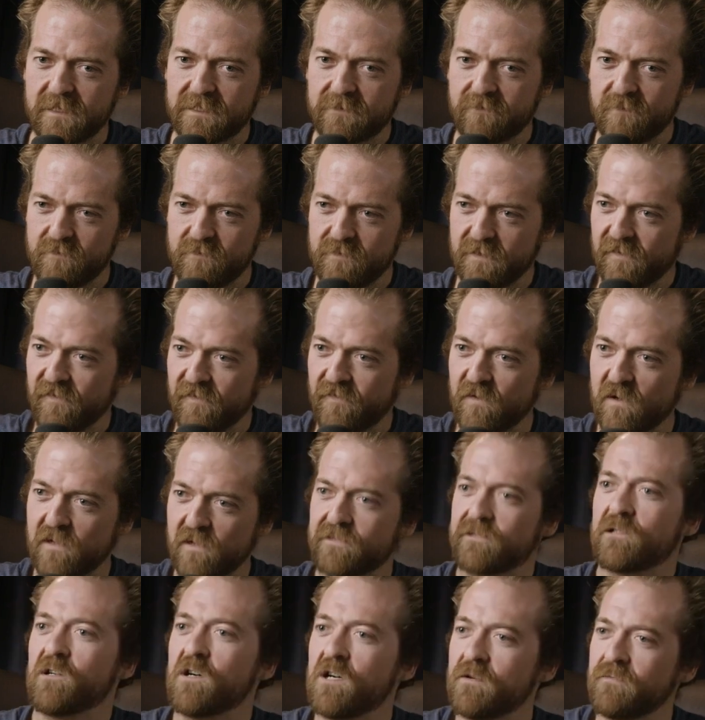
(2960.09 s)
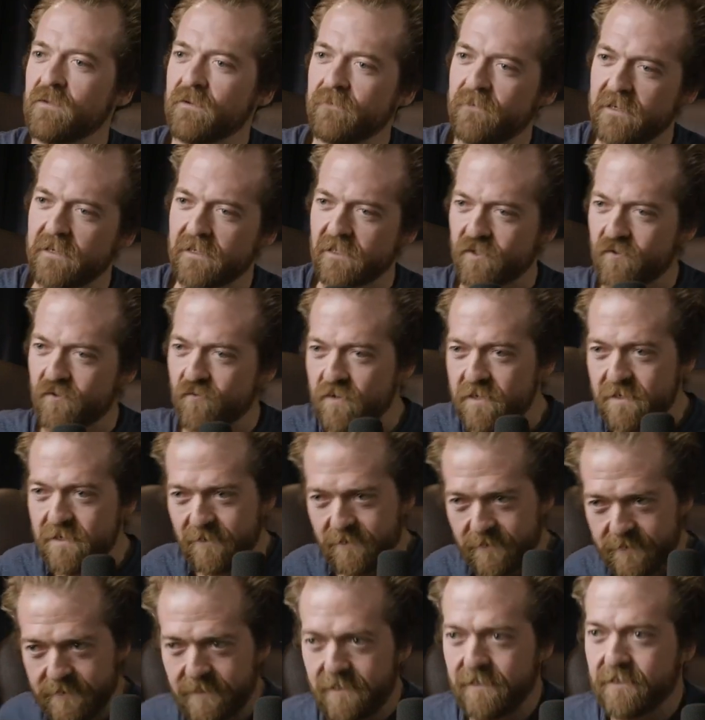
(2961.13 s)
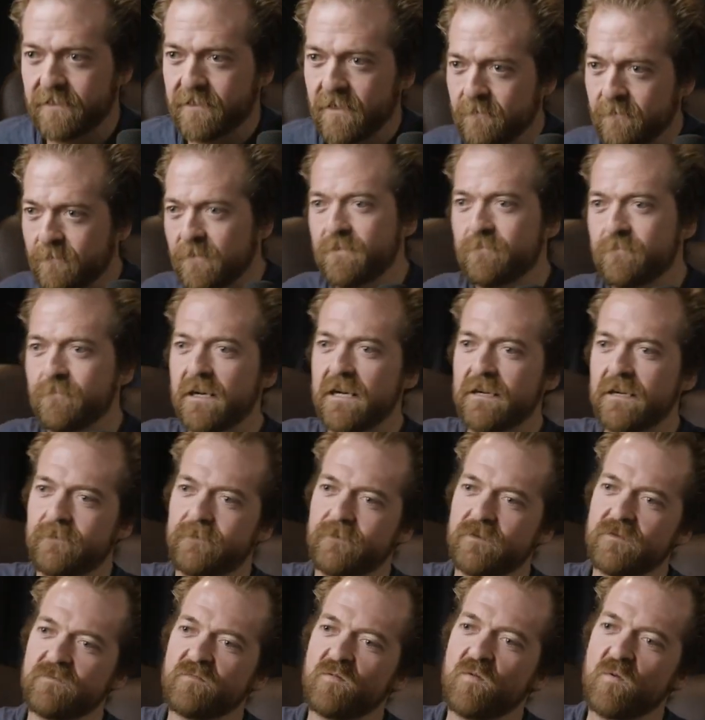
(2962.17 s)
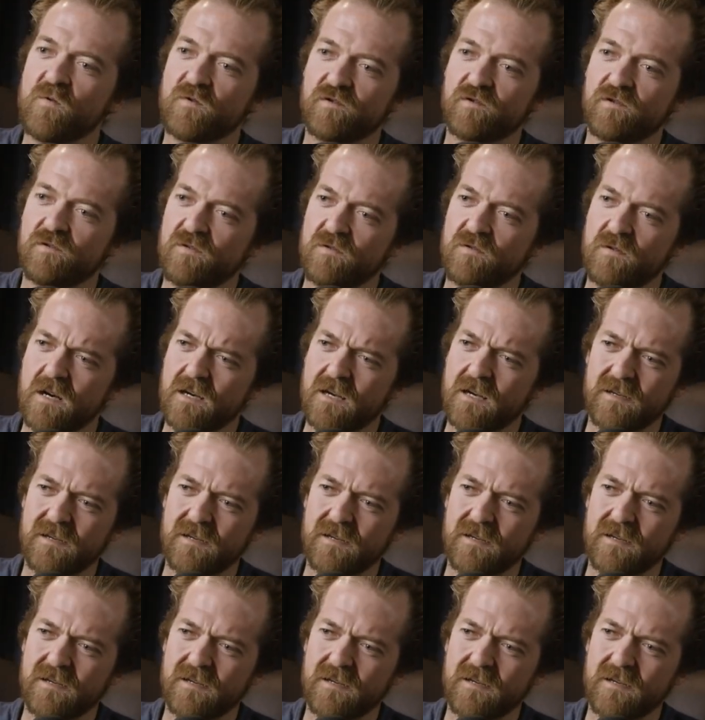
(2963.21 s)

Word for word: That's probably the third time I've had a drink since I've been back from Portugal.